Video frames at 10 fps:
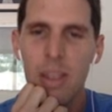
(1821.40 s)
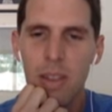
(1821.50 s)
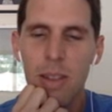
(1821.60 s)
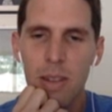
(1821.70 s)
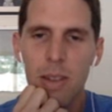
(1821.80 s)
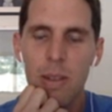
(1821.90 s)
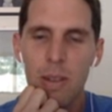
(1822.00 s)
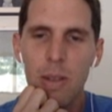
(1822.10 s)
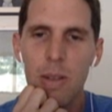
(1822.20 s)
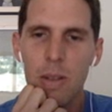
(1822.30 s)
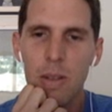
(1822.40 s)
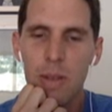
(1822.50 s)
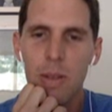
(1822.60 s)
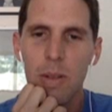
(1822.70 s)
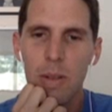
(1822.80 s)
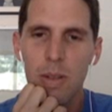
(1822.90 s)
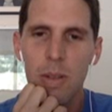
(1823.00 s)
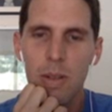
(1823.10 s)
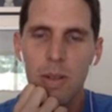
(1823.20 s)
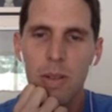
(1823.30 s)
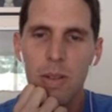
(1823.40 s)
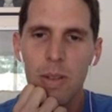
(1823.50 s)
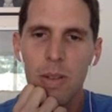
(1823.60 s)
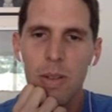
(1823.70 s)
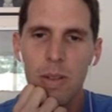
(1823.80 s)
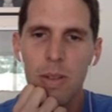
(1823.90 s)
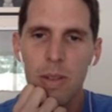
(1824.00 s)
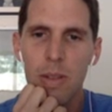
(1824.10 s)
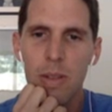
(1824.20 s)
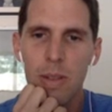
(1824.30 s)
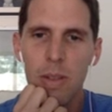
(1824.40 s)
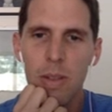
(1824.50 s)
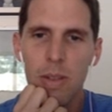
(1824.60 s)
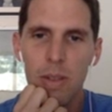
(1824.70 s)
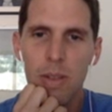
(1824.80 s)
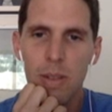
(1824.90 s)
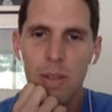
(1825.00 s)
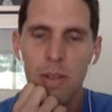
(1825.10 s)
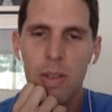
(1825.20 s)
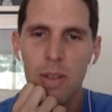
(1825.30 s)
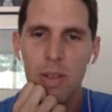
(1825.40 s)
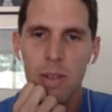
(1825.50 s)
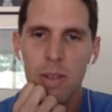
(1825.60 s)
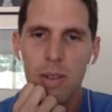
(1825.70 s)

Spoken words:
[no speech]